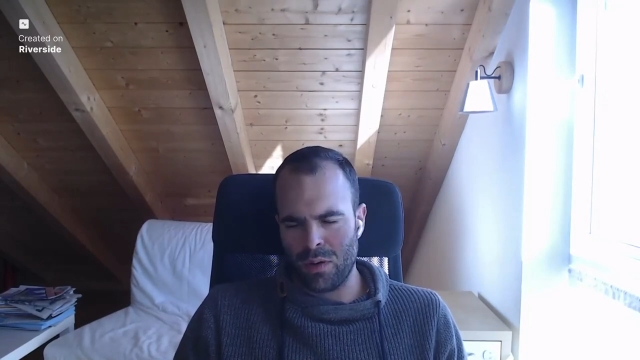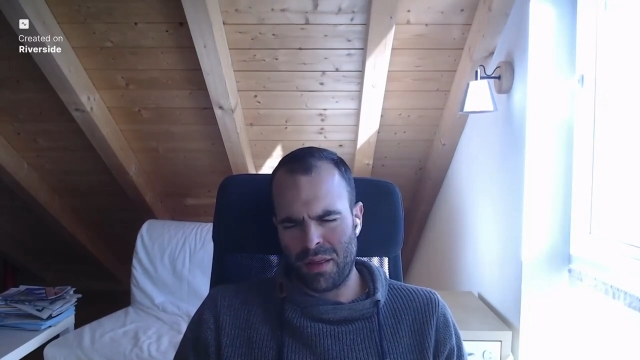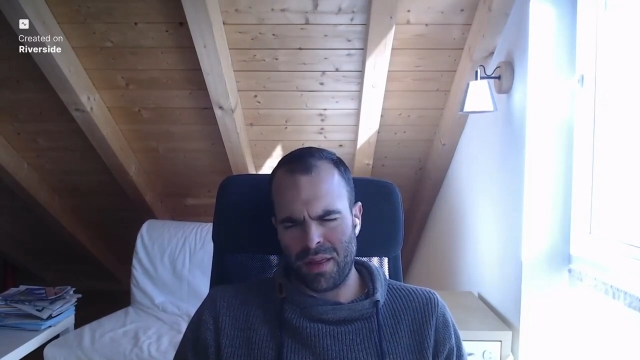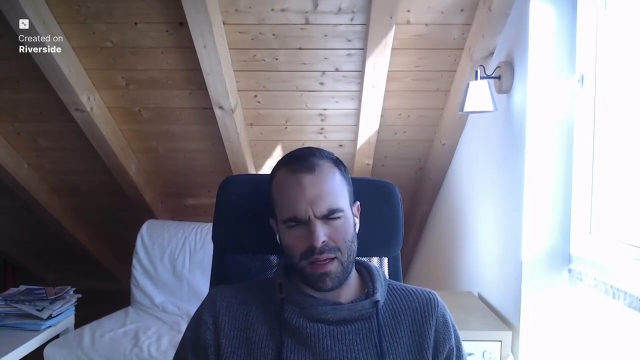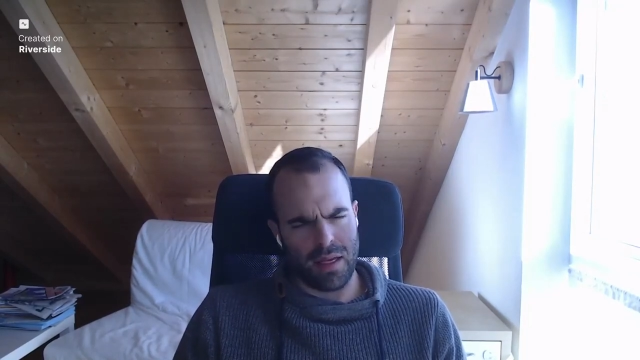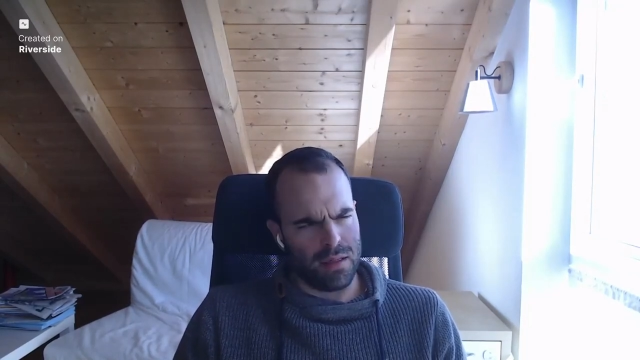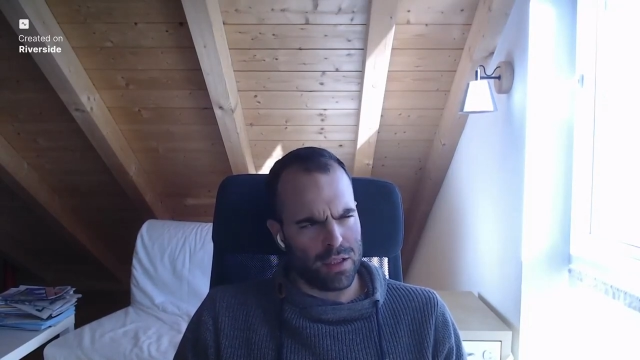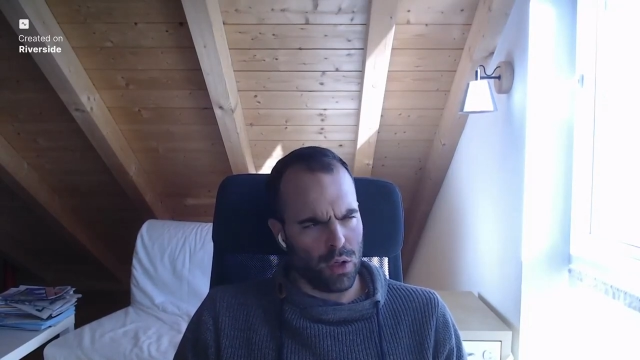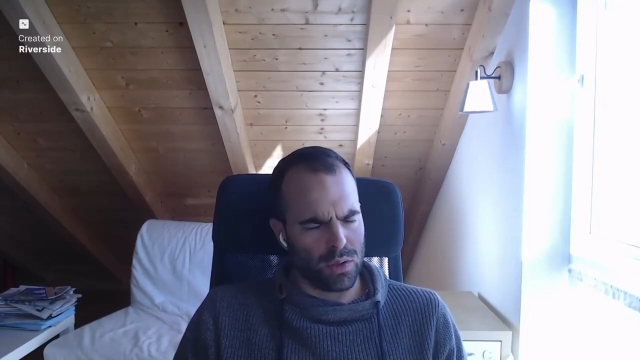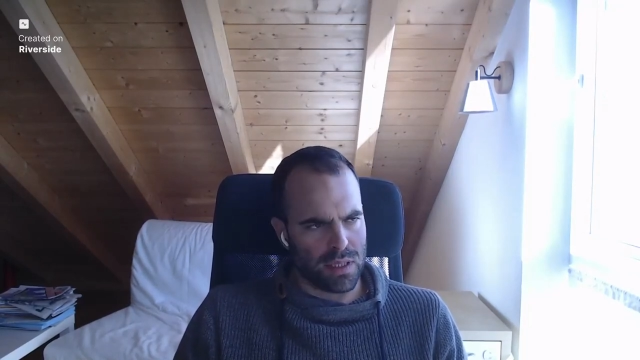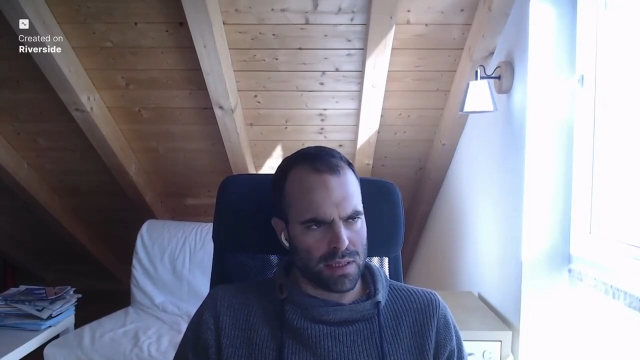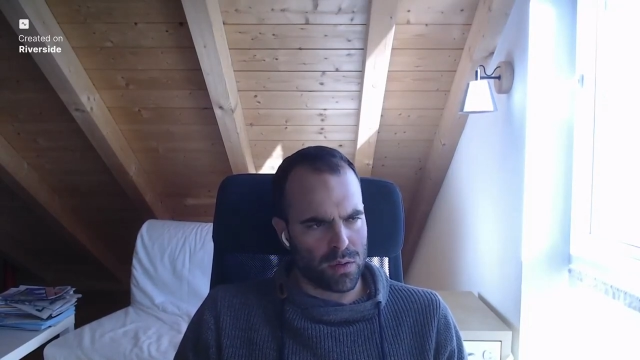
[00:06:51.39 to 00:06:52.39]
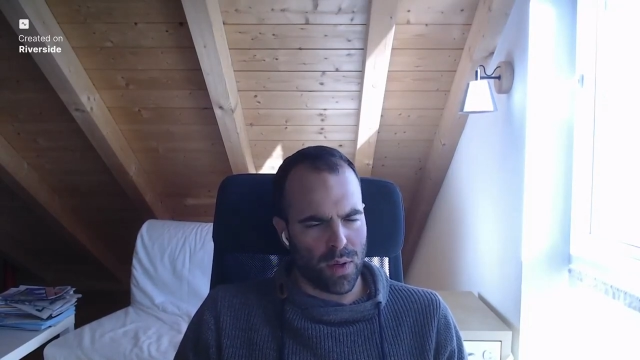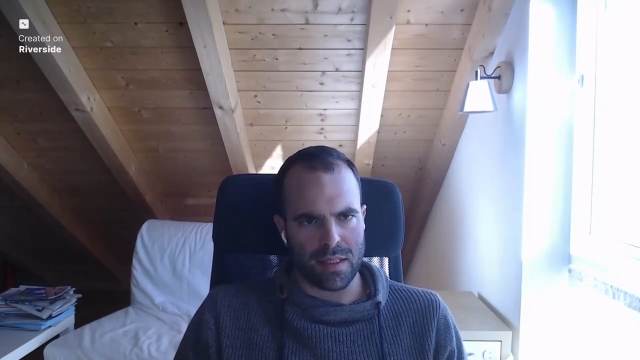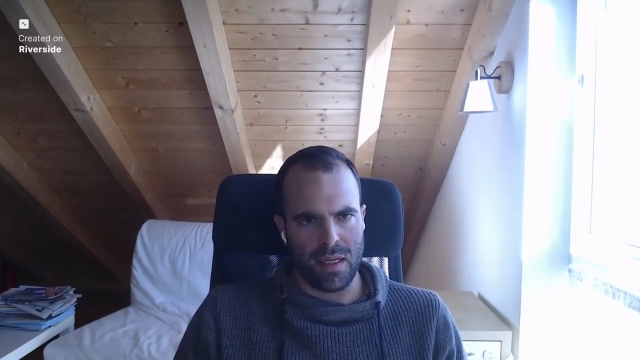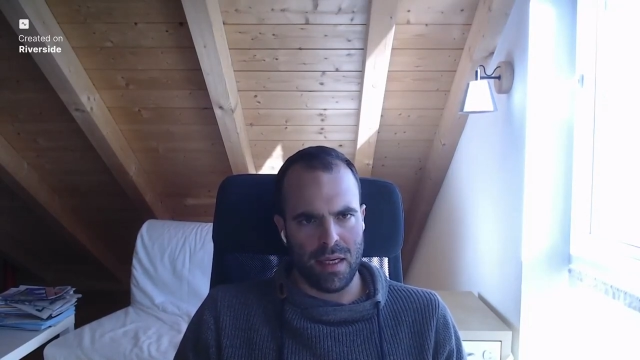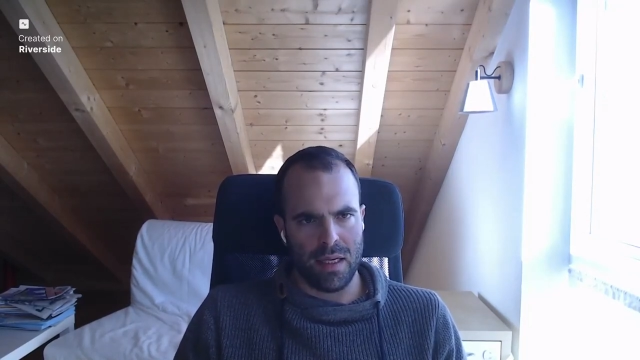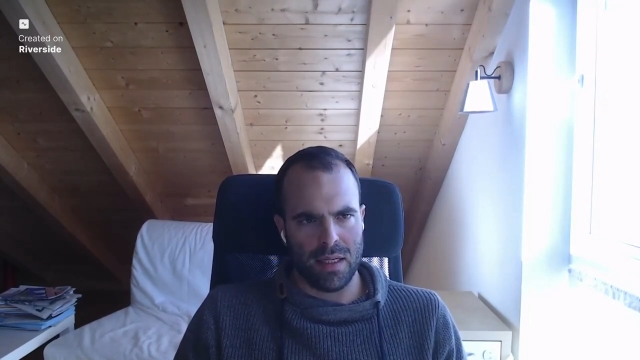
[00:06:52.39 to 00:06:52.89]
I think in total,
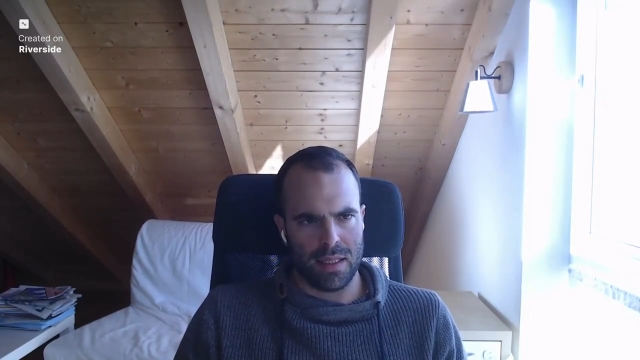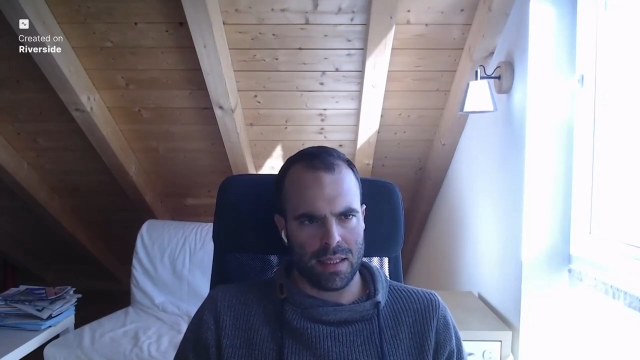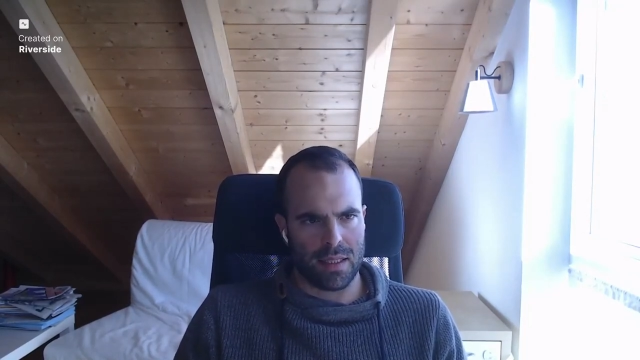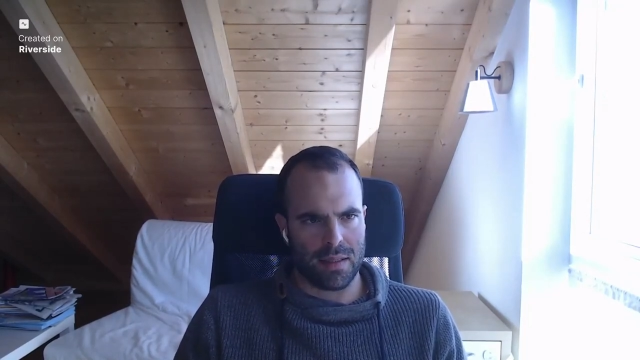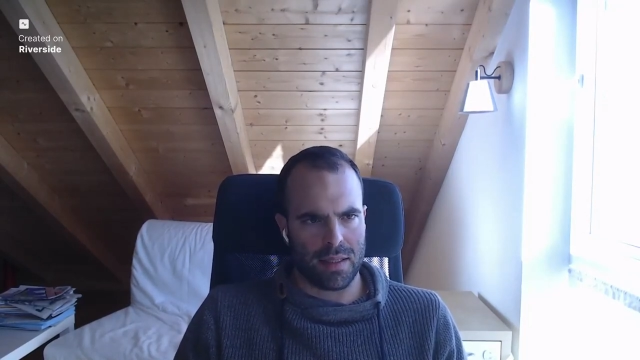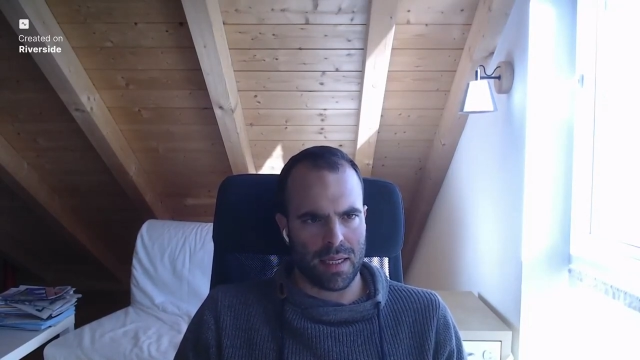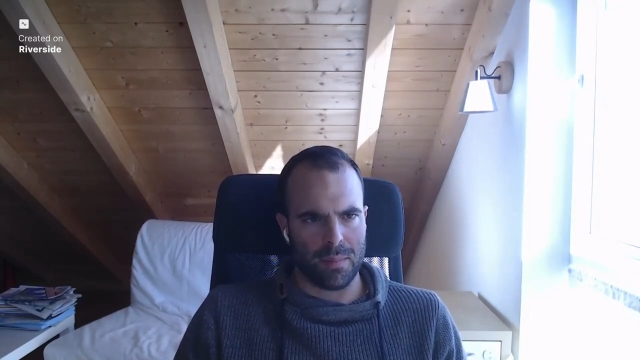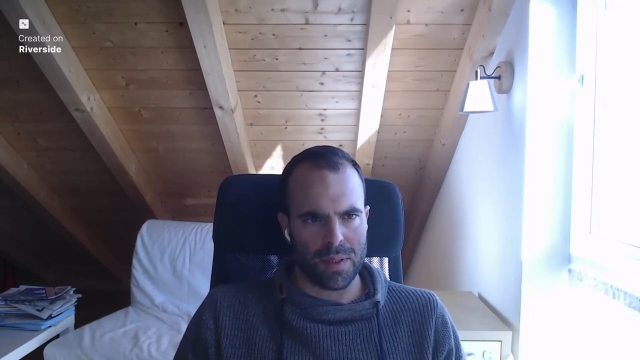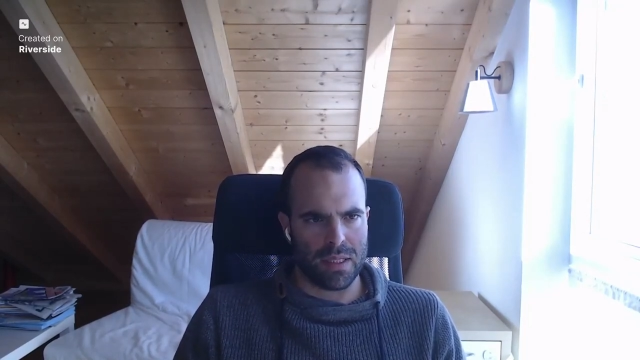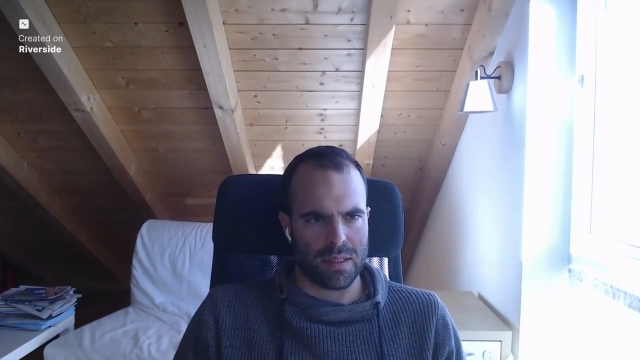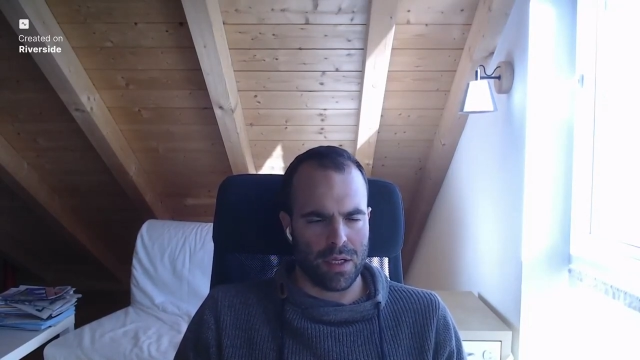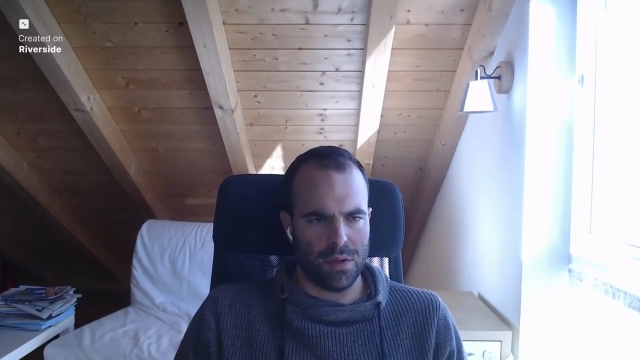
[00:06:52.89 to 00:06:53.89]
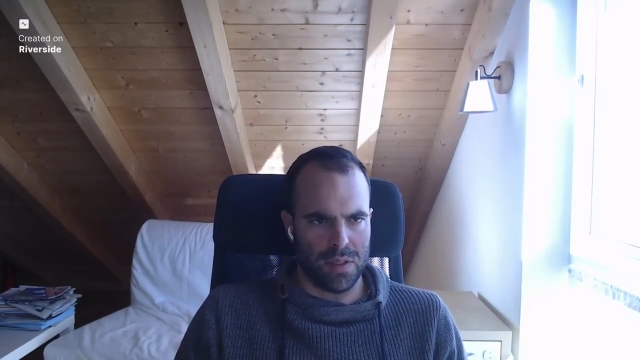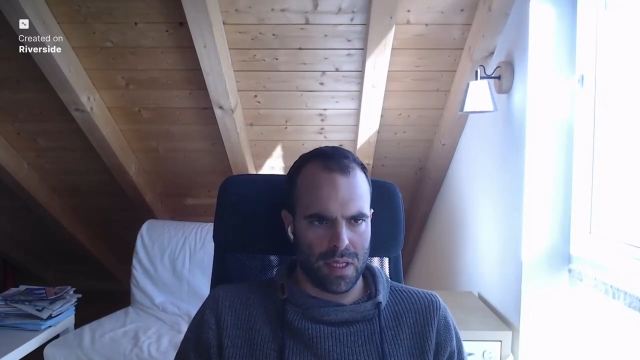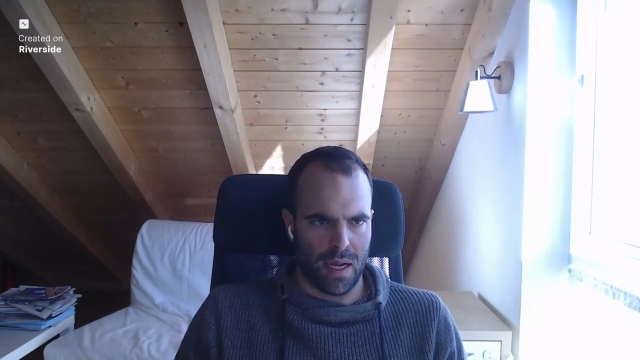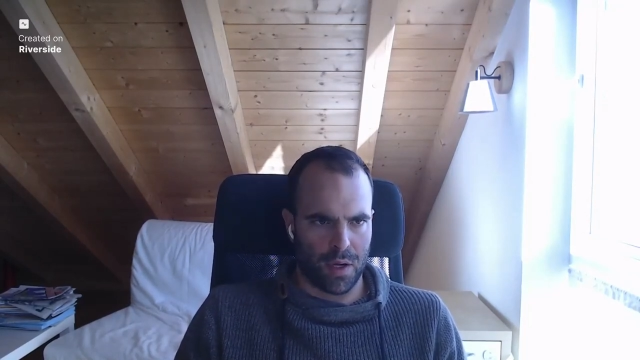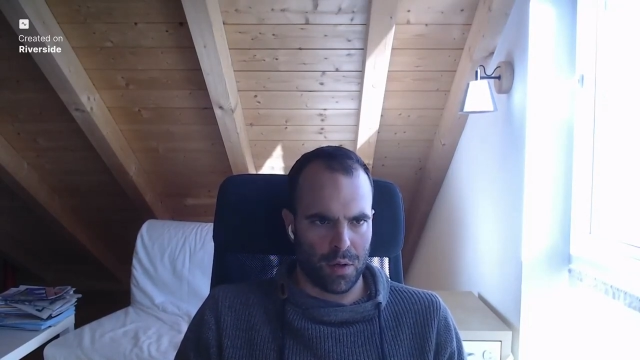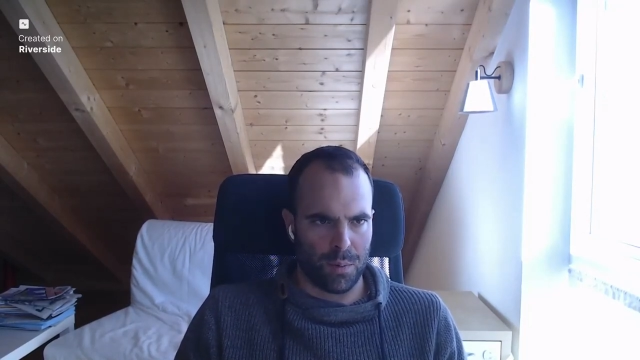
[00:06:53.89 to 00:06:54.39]
20 uh, companies are using
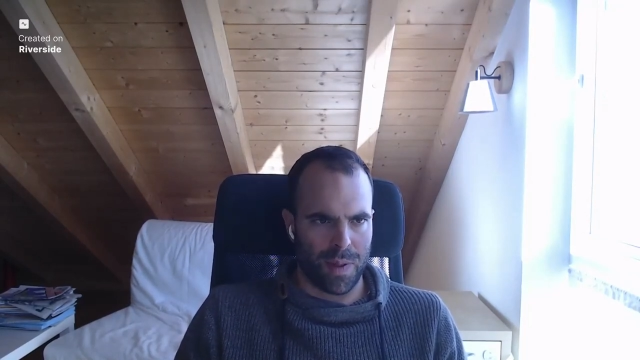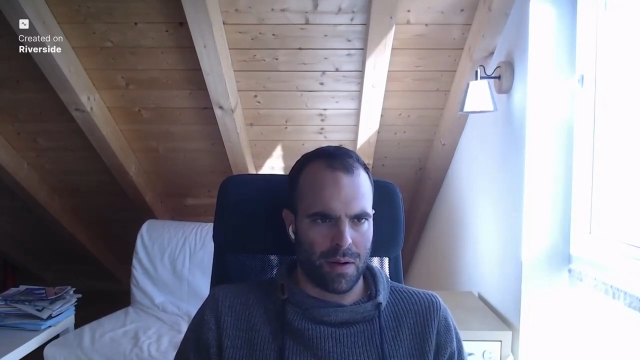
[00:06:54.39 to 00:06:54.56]
Echo